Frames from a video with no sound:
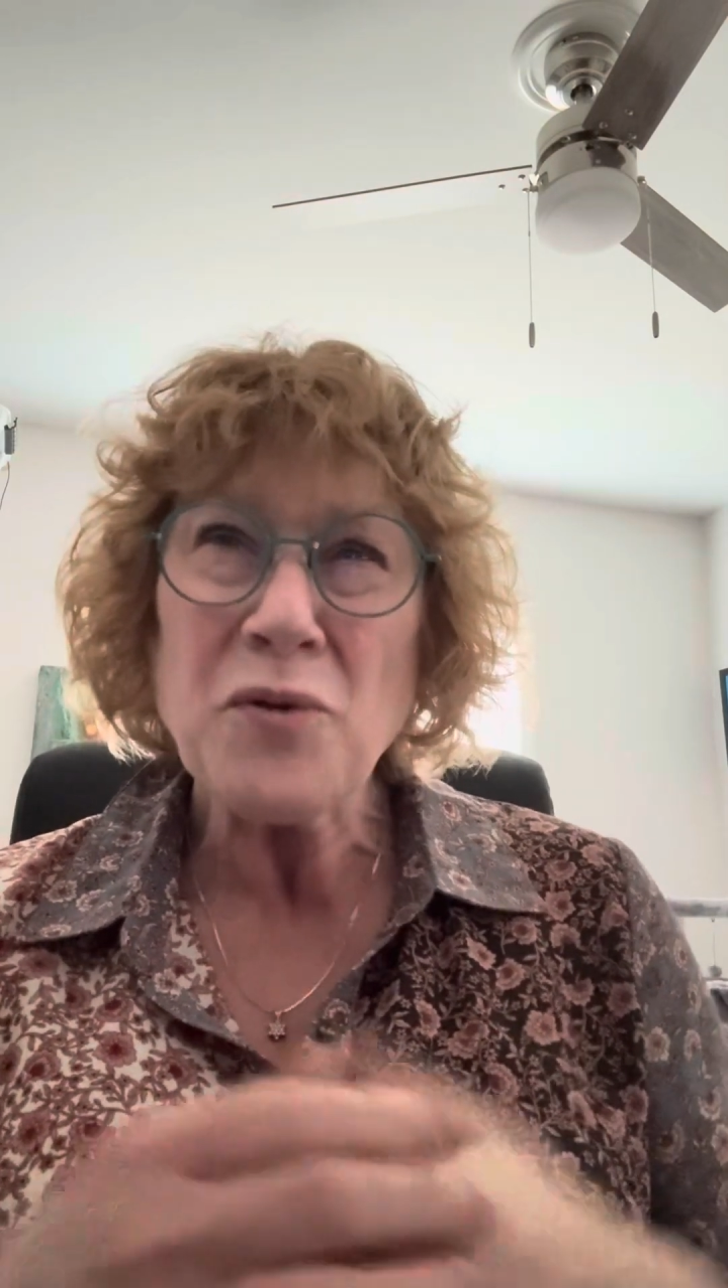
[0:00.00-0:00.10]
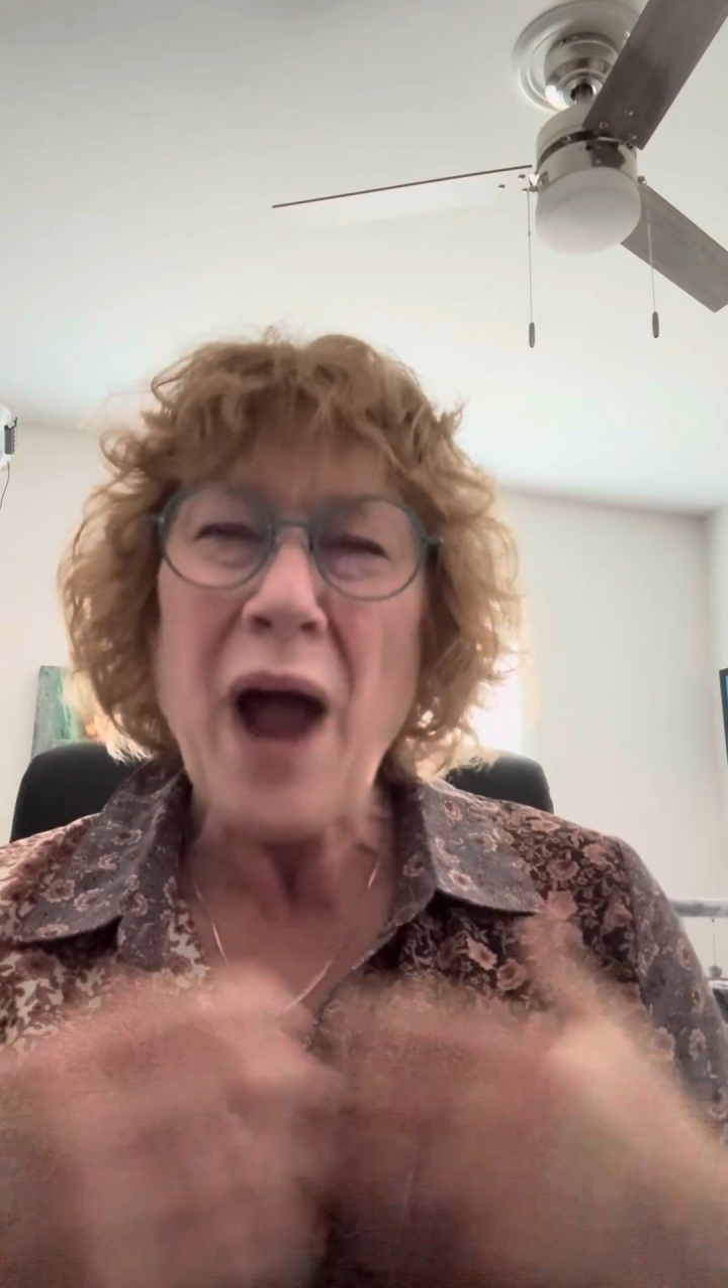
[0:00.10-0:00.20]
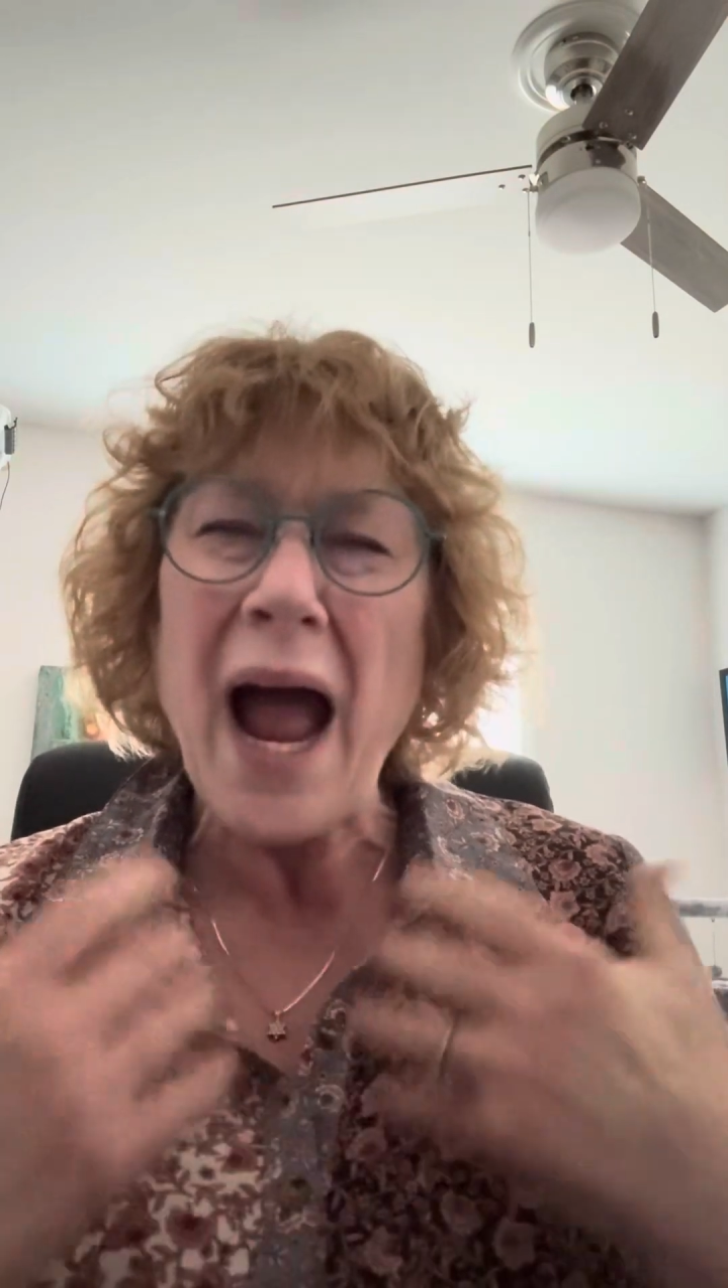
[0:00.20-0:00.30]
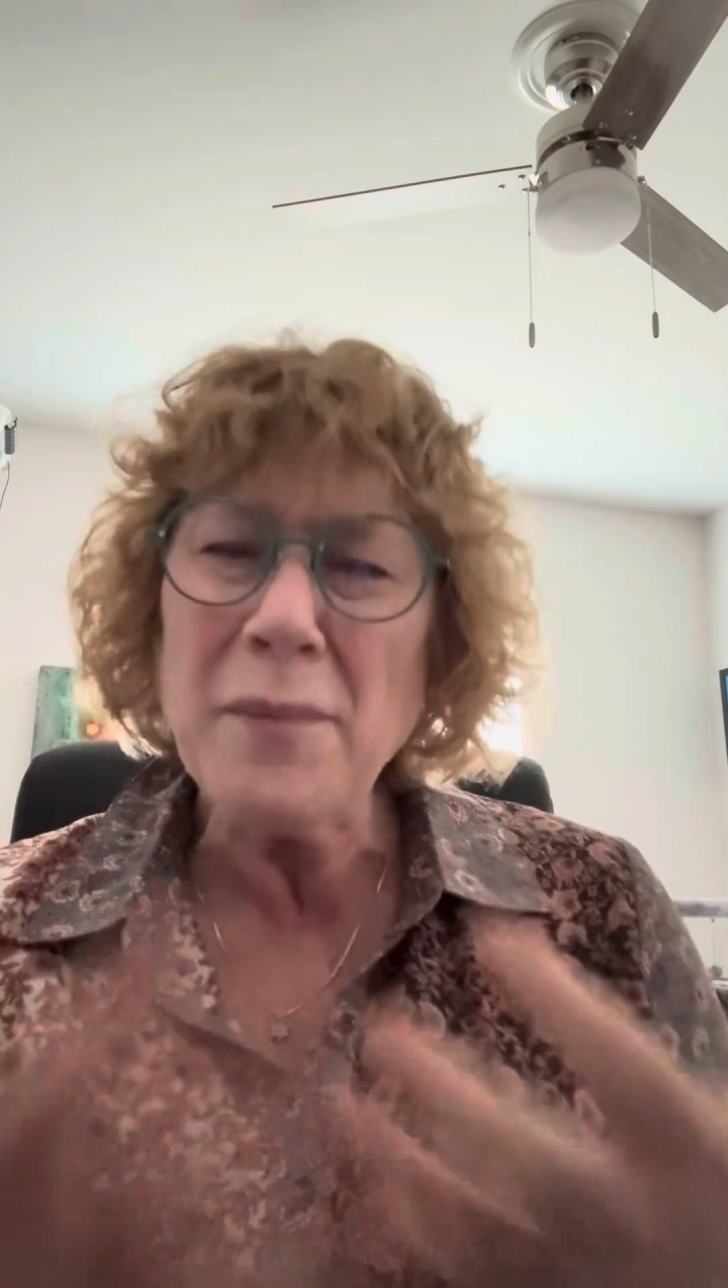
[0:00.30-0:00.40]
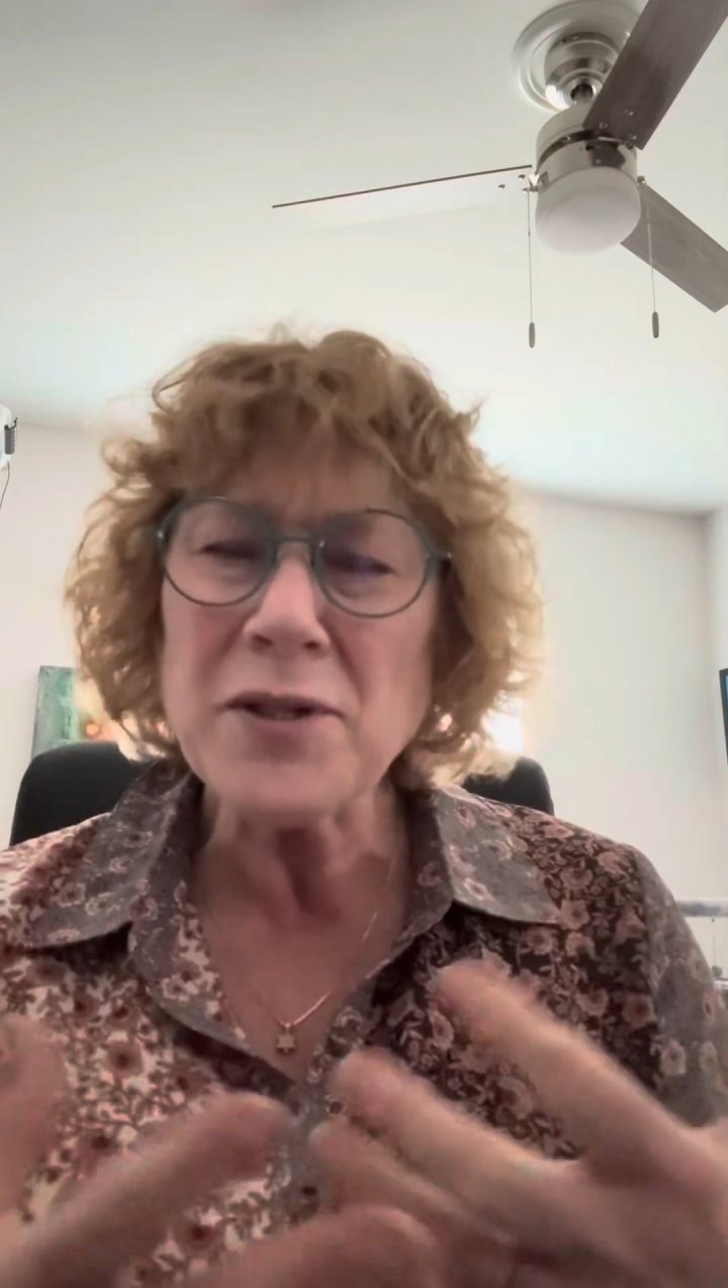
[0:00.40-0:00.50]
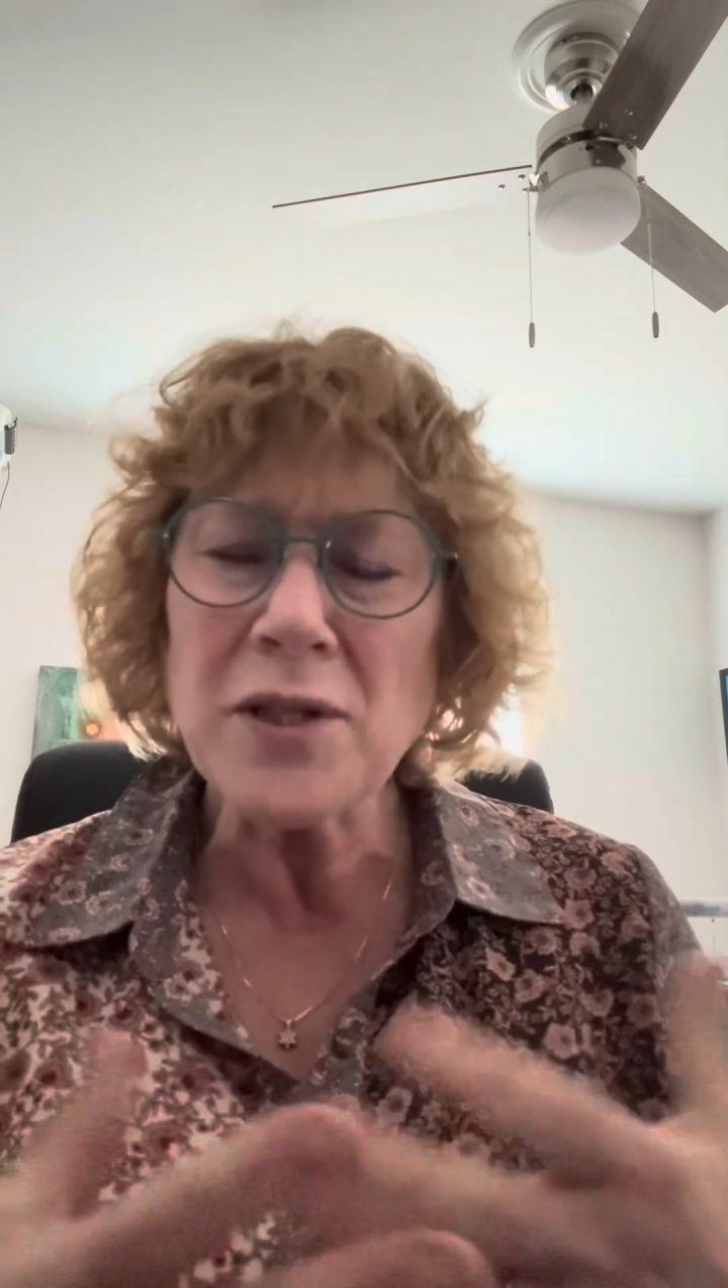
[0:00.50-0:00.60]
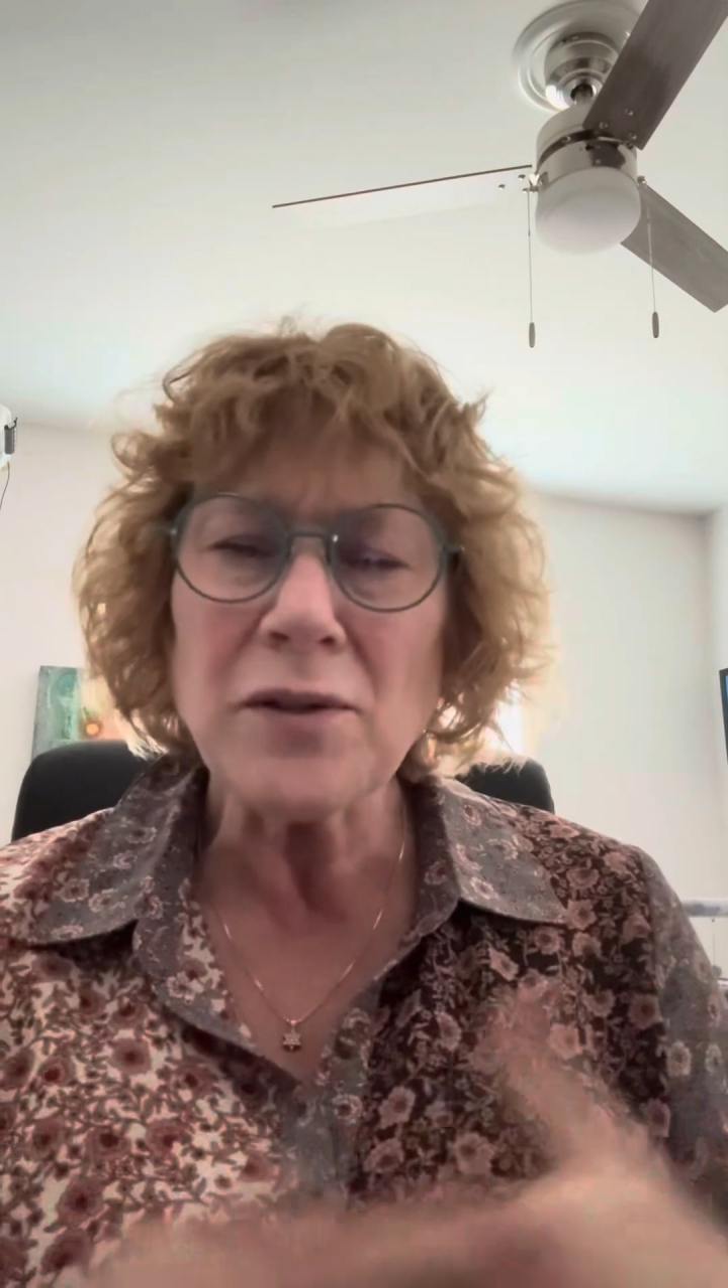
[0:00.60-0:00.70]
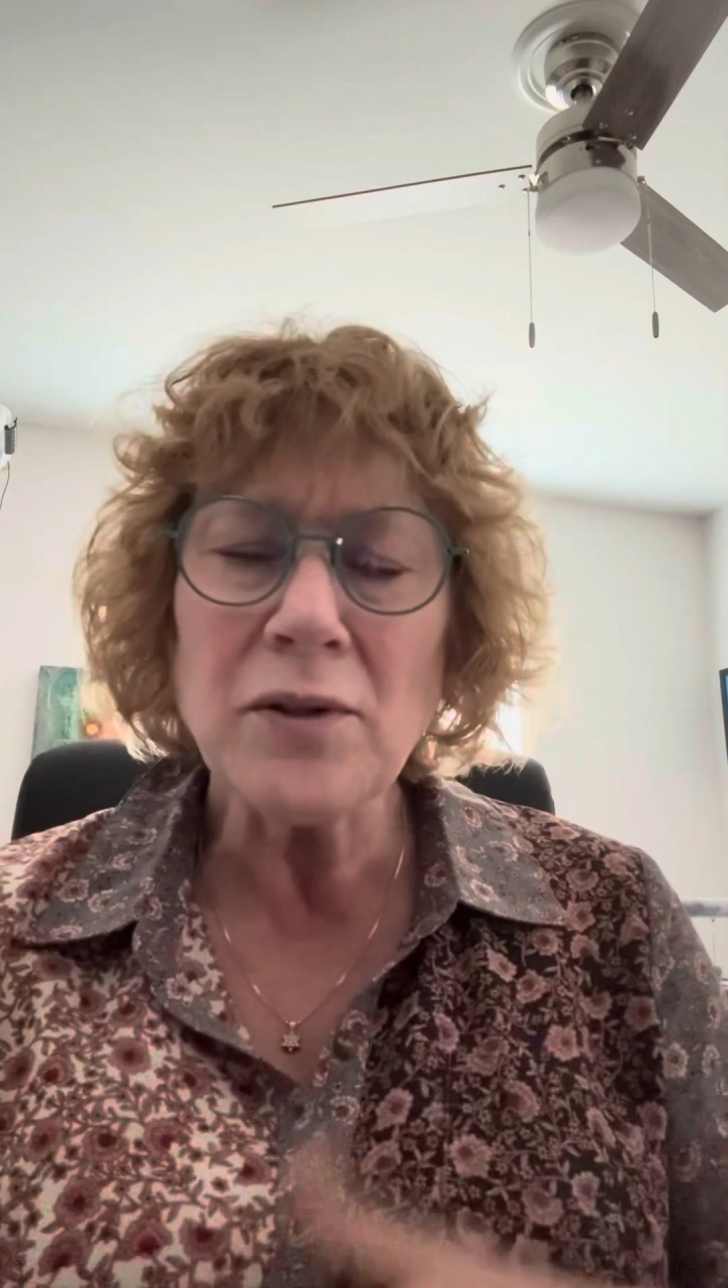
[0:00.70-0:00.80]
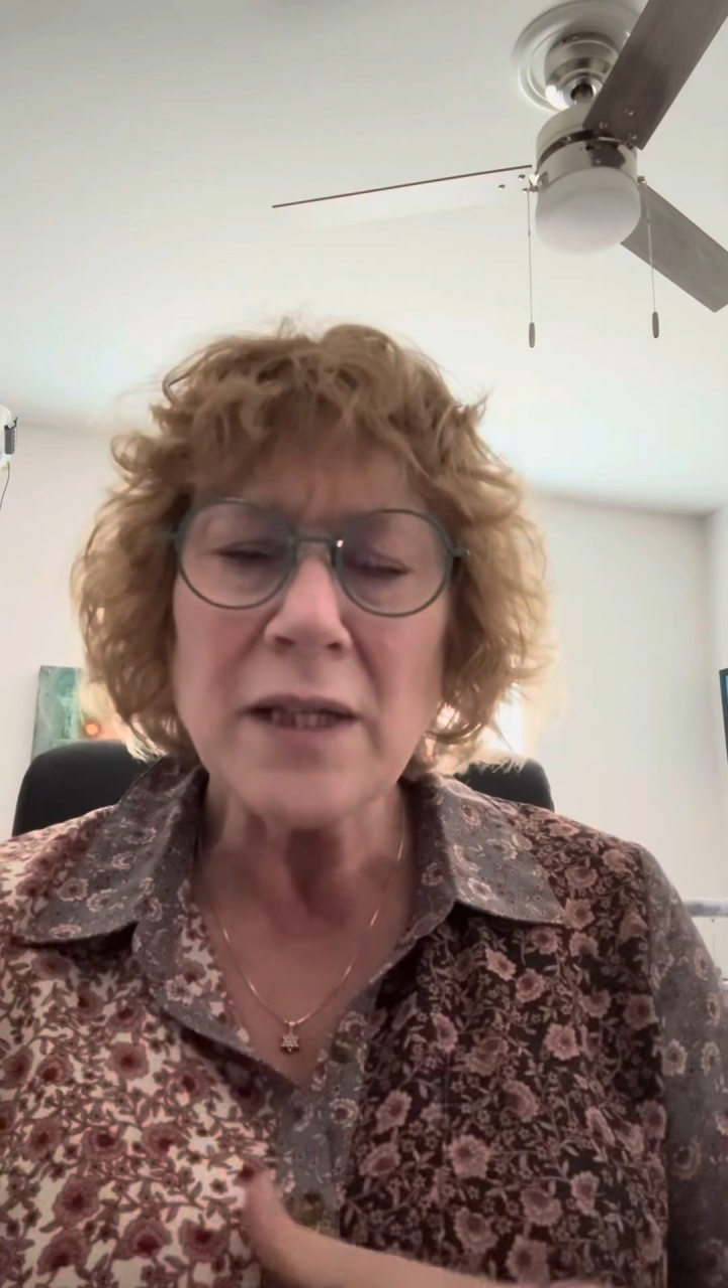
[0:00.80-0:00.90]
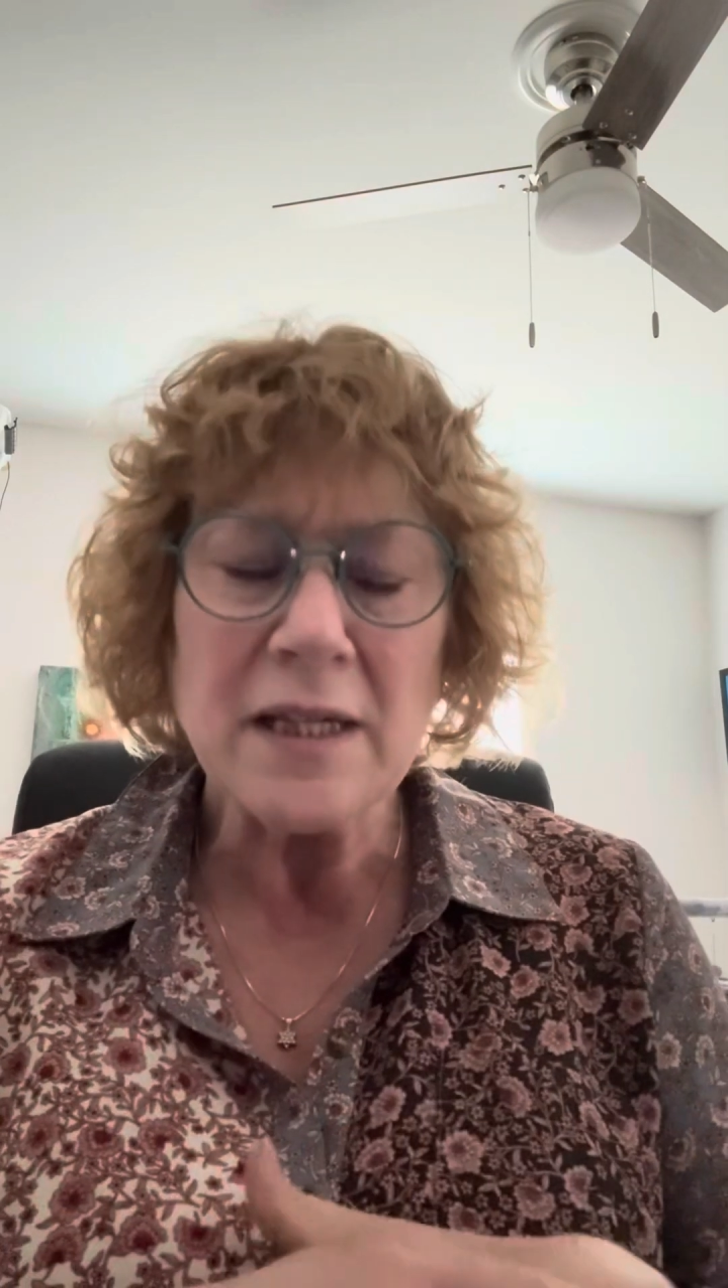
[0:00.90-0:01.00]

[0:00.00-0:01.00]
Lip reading: absolutely,